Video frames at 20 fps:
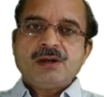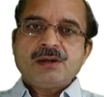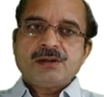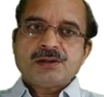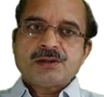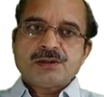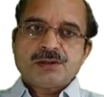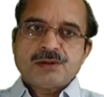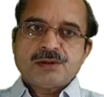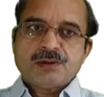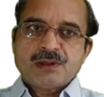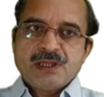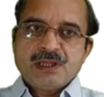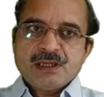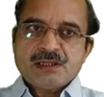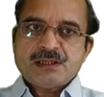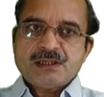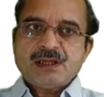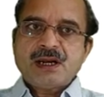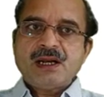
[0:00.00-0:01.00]
So
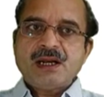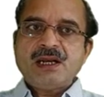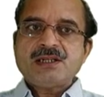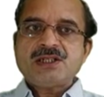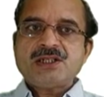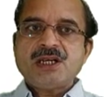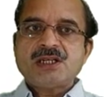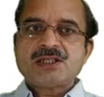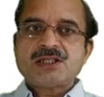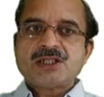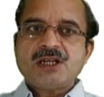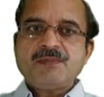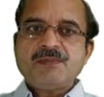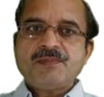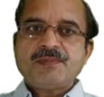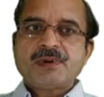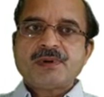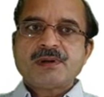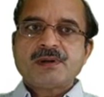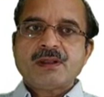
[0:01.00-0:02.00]
this
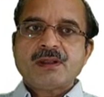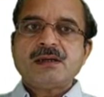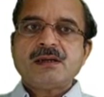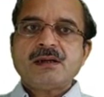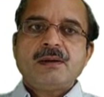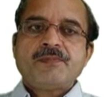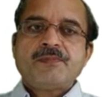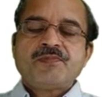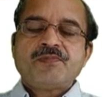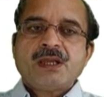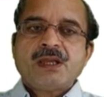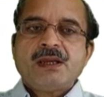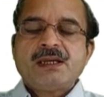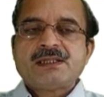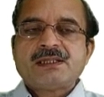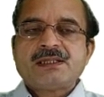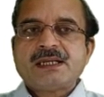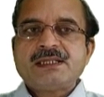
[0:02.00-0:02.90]
relationship is